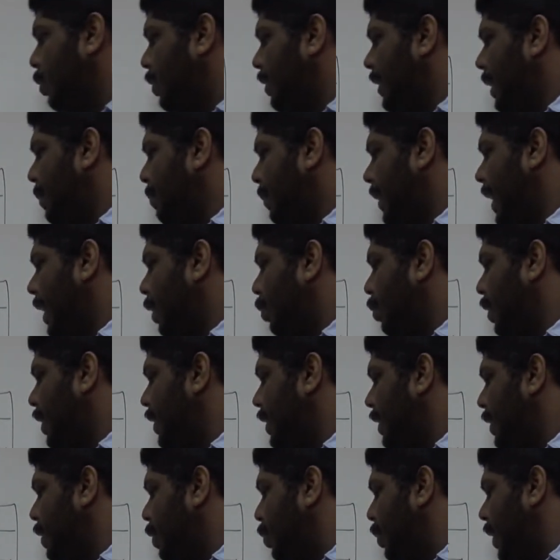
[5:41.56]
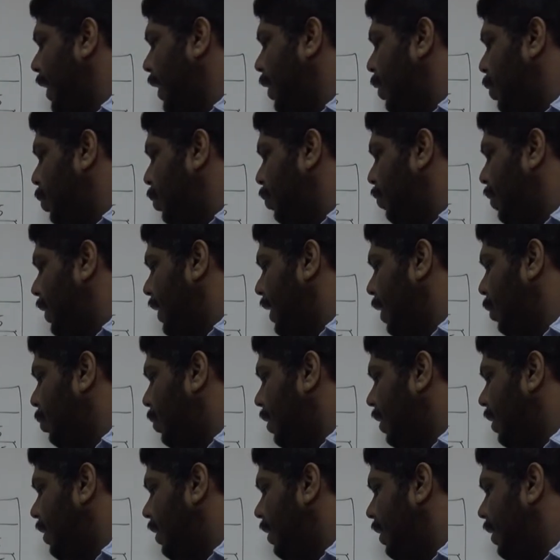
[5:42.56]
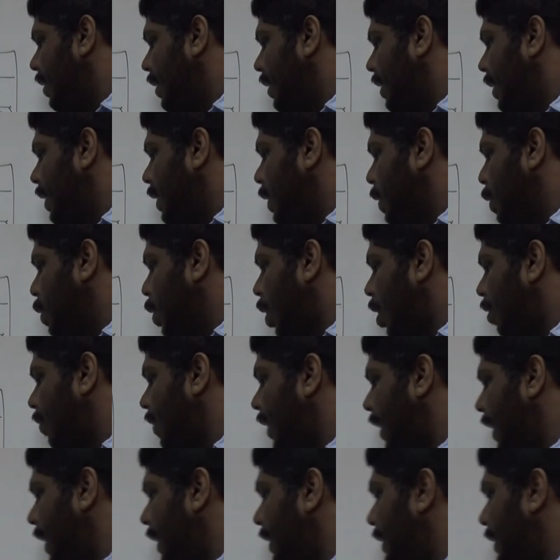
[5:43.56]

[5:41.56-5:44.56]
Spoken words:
some calculations you can do without solving it